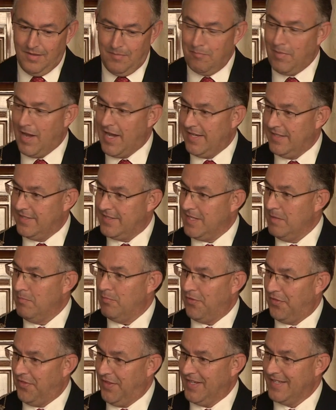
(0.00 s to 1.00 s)
buy
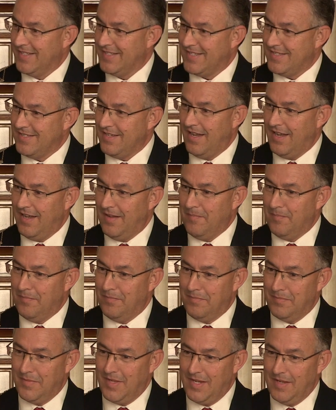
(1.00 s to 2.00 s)
simple things
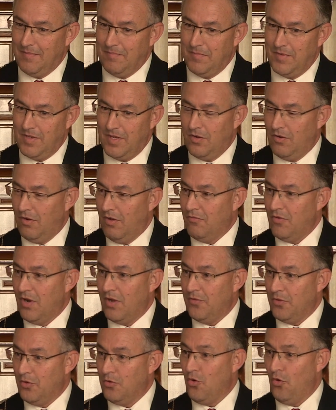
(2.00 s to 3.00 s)

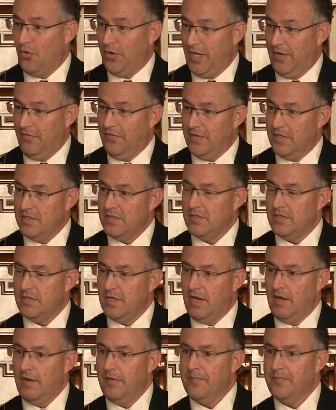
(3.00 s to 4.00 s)
around the corner if
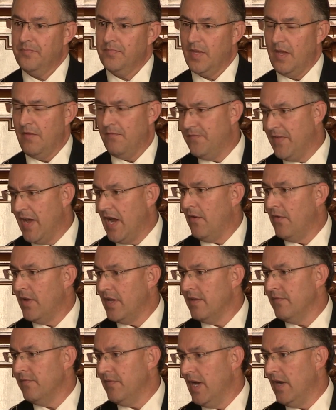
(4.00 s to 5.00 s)
necessary. A
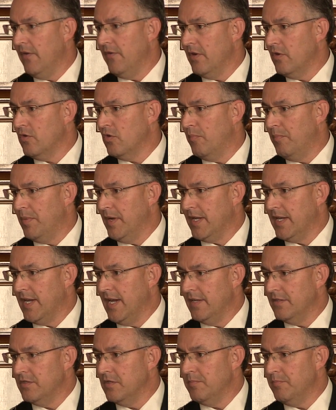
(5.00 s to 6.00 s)
very, very
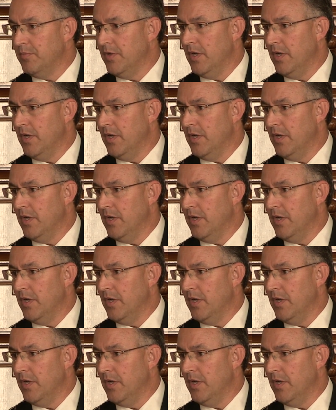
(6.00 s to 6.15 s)
complicated